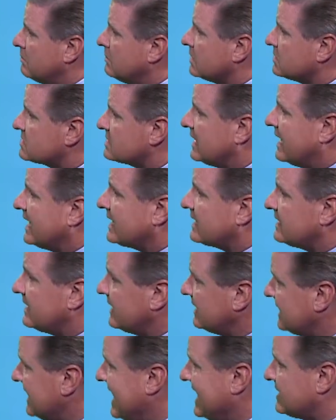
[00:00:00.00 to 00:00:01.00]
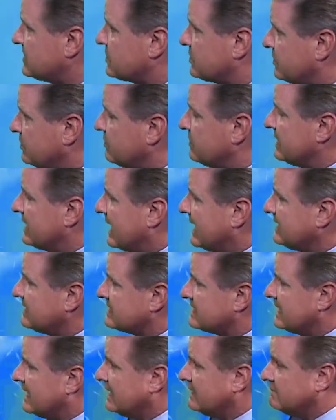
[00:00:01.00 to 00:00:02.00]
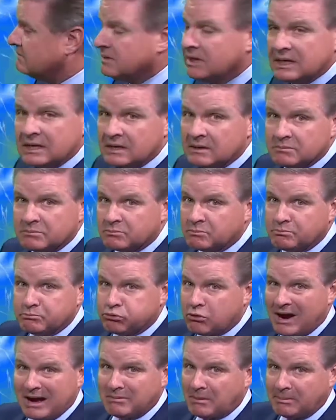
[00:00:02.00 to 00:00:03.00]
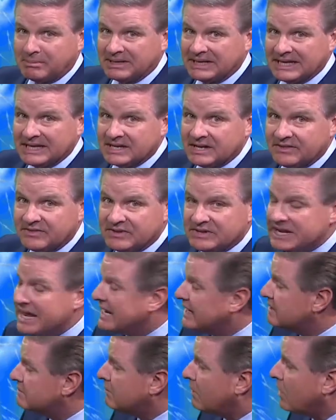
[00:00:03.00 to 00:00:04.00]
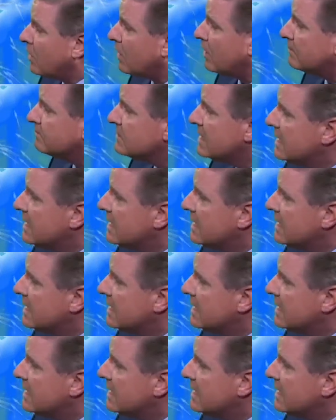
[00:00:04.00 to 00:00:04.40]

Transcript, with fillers: most likely last through the night tonight and probably into the day tomorrow.